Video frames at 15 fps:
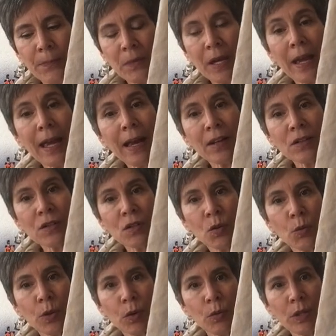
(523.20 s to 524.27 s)
a Hands to
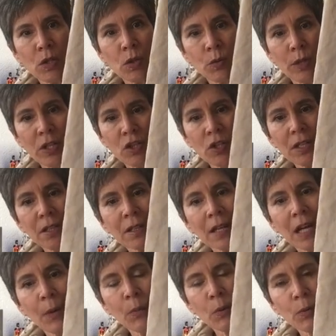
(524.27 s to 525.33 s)
Work retreat. She did a
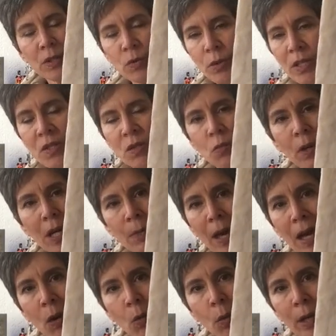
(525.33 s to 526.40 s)
couple retreats way
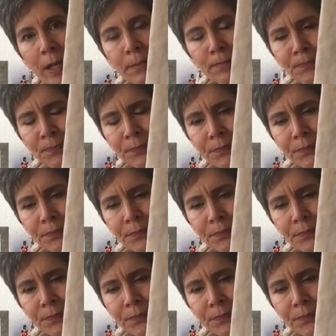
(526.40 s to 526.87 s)
back when,